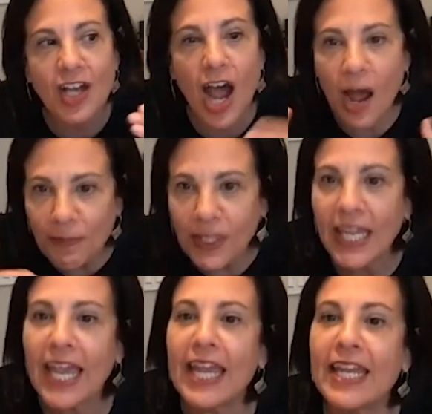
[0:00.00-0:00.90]

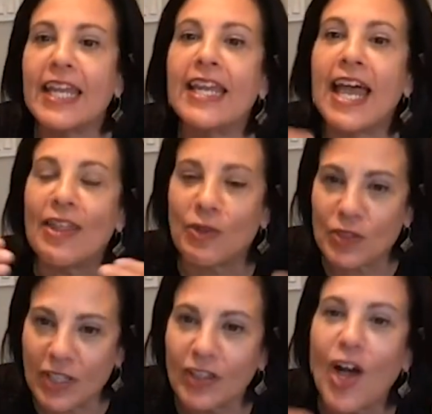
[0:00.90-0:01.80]
complicated and
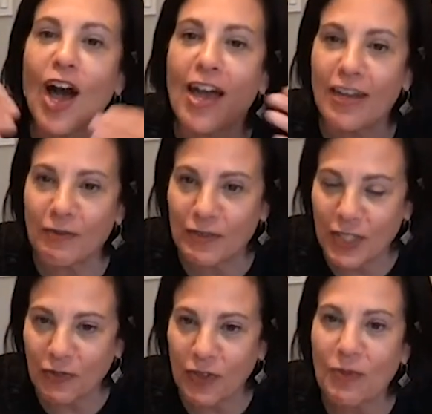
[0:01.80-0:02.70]
there's a lot of
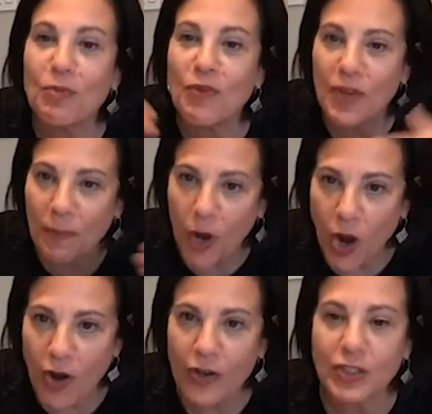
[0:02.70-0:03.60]
different moving
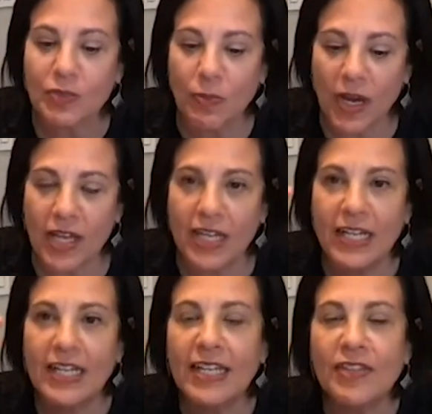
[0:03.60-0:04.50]
parts, but
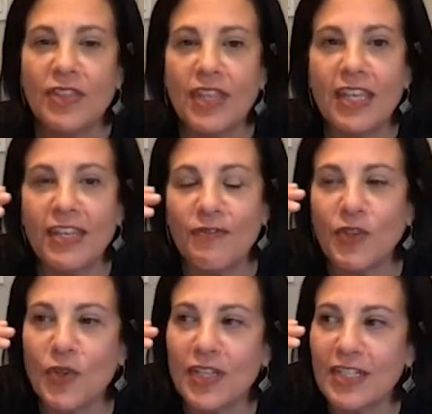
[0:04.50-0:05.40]

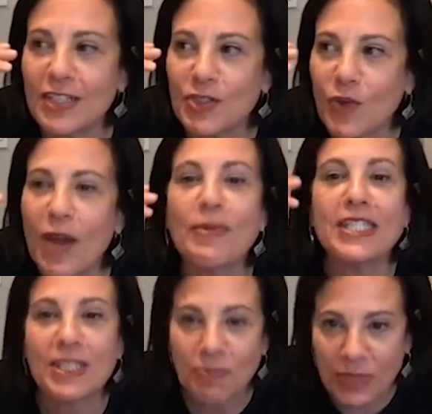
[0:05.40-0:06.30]
if you can describe
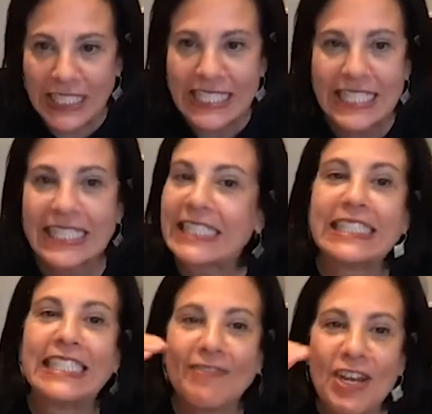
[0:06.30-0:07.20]
it simplistic
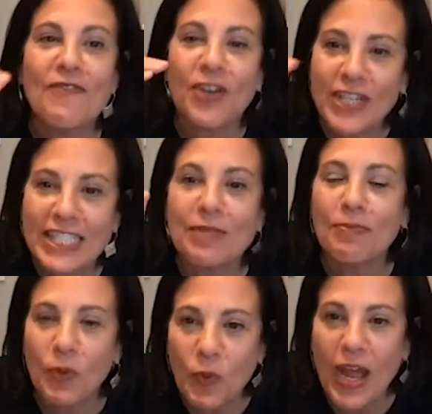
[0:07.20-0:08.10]
in a very
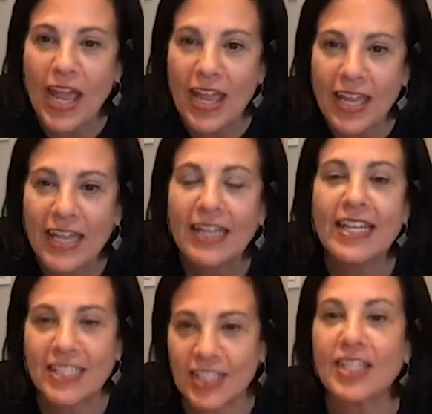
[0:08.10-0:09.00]
simple way,
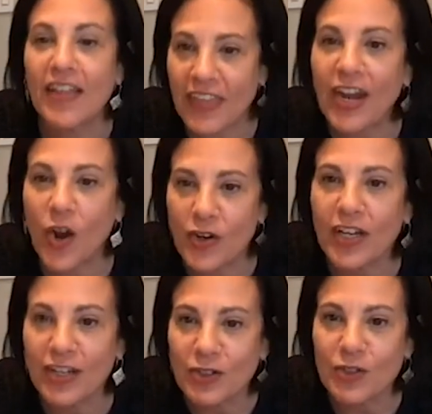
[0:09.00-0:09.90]
it's just not that hard
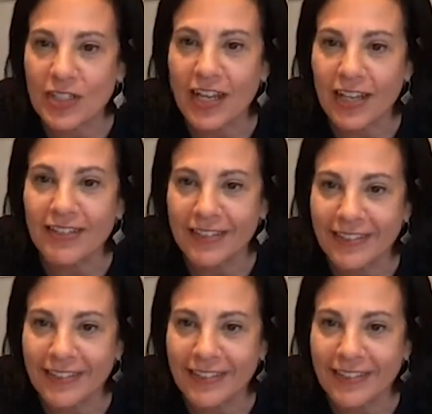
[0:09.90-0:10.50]
to understand.